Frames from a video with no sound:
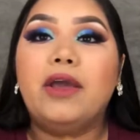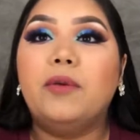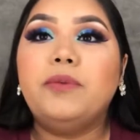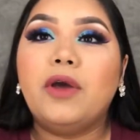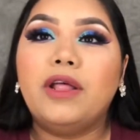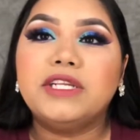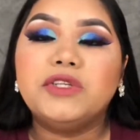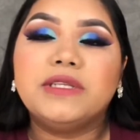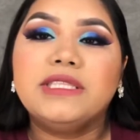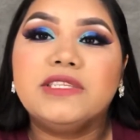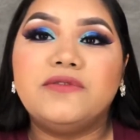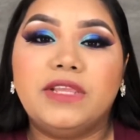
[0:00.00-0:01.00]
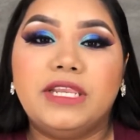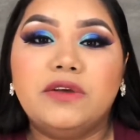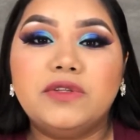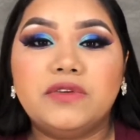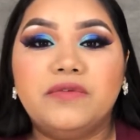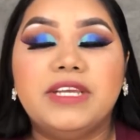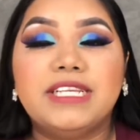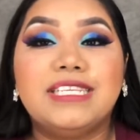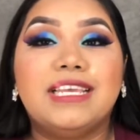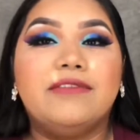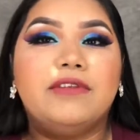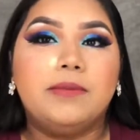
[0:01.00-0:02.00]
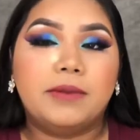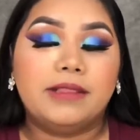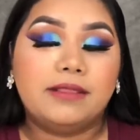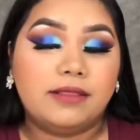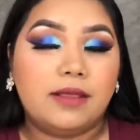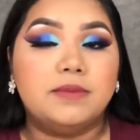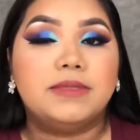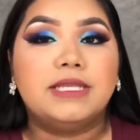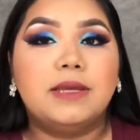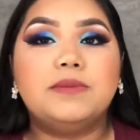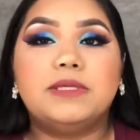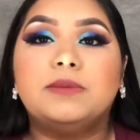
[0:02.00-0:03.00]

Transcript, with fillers: I hope you all enjoyed this video. Don't forget to give it a big thumbs up.